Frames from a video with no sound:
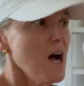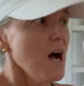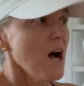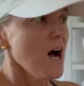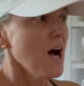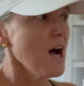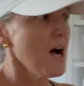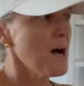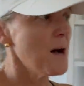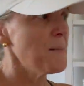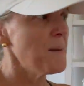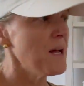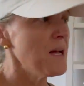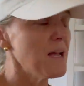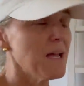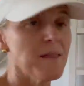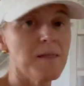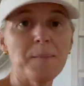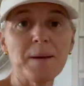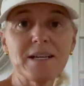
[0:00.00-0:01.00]

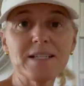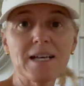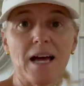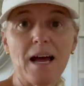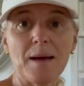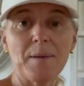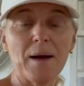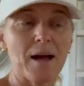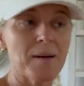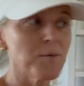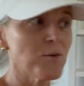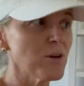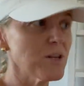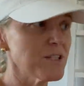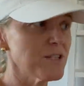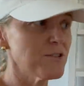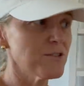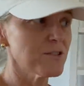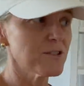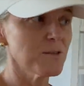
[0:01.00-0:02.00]
in the meantime, I'm going
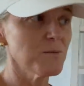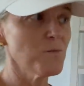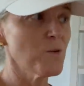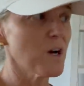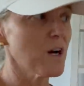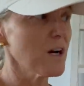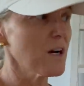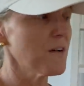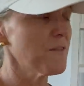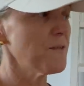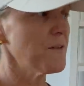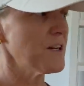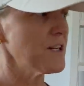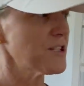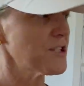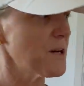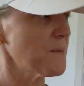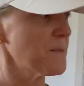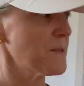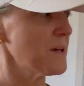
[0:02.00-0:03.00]
to do some work,
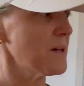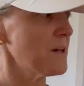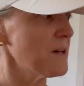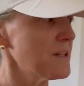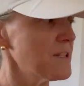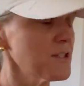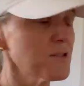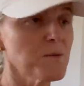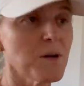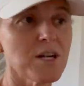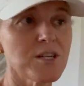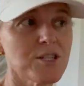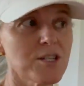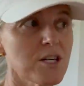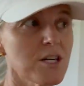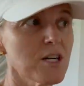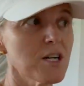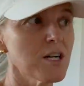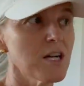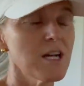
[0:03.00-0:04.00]
finish up the
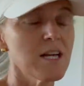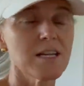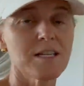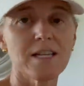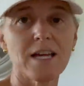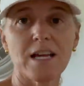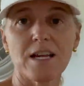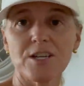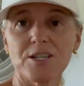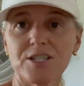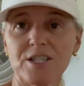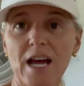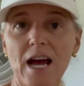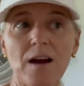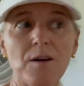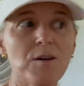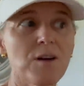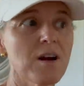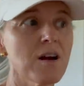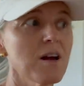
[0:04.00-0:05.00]
dishwasher, take a
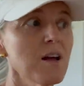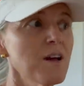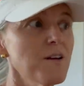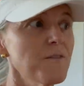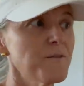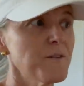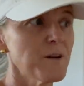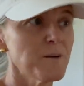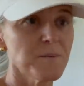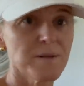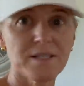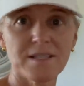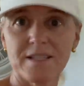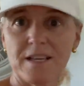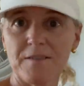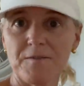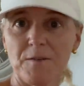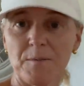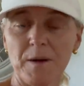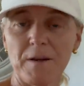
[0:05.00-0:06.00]
shower, film this
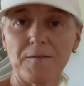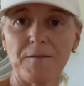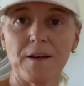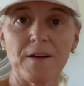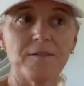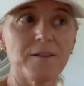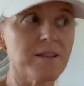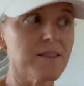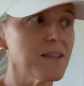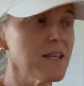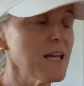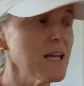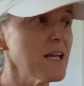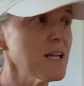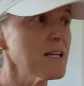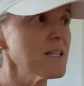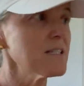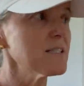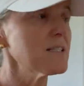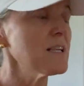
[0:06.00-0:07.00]
thing for my favorite
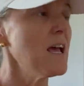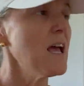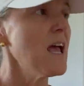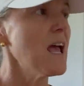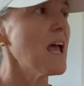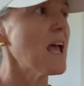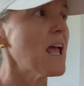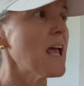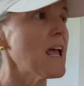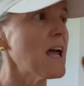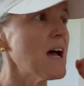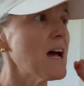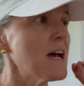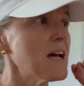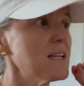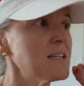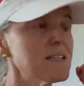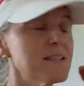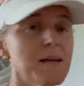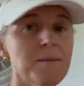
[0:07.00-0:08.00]
things.
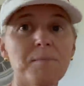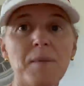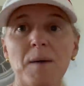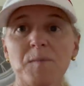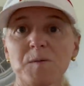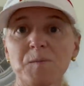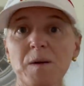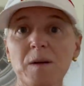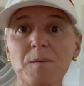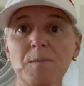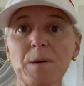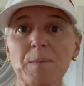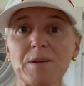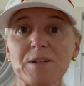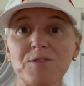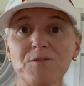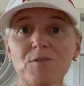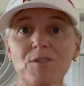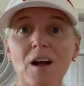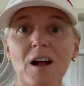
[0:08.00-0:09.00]
And then mom's picking me up at
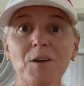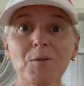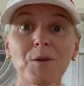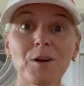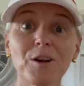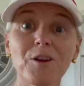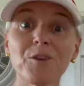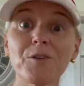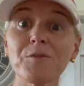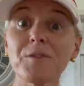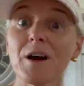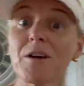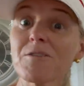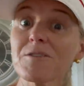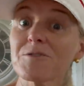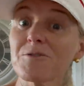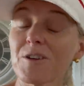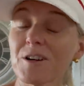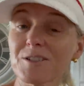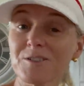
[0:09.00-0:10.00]
2 o'clock. We're going to go to the flower
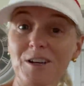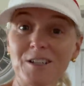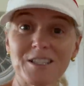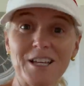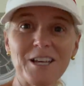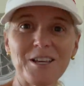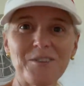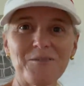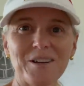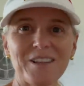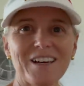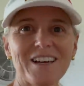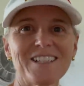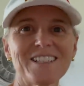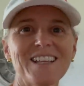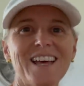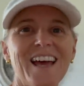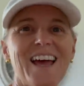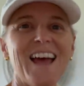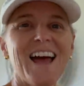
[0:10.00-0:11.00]
store. So I'll take you with us.
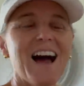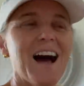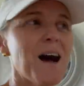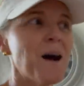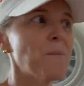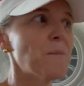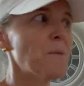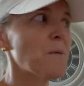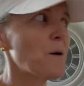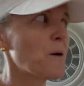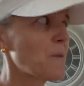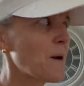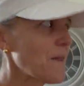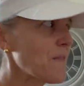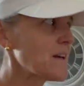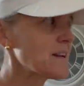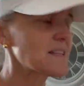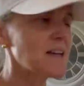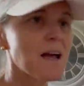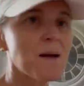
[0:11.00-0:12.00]
Around
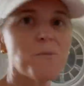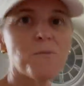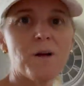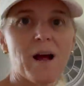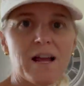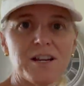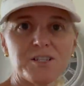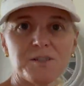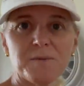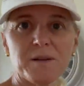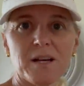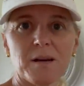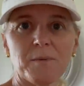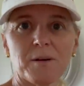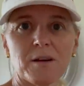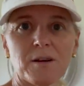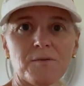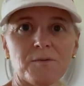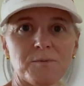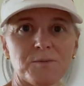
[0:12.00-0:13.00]
that time, Ryan should be
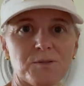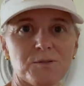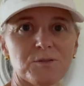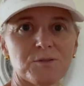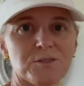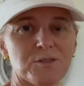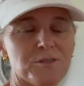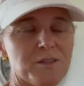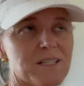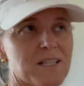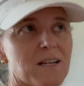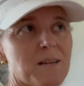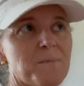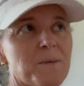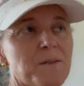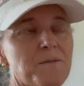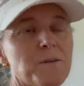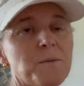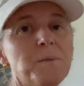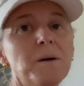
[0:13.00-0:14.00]
coming home from school too. He's got a
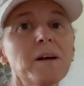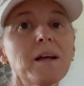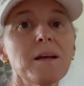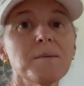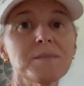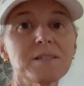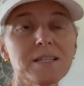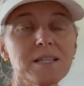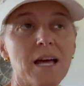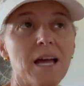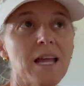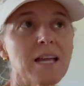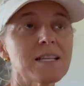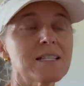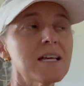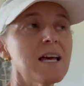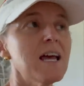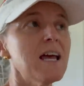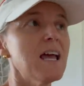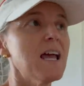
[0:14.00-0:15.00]
big football game
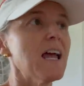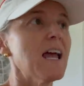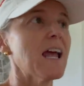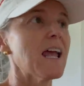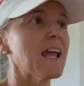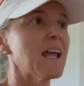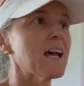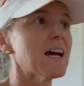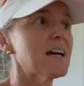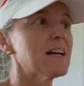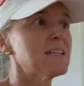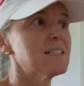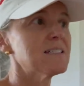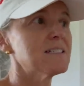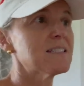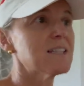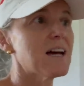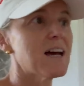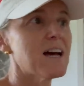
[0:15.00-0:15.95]
tonight, and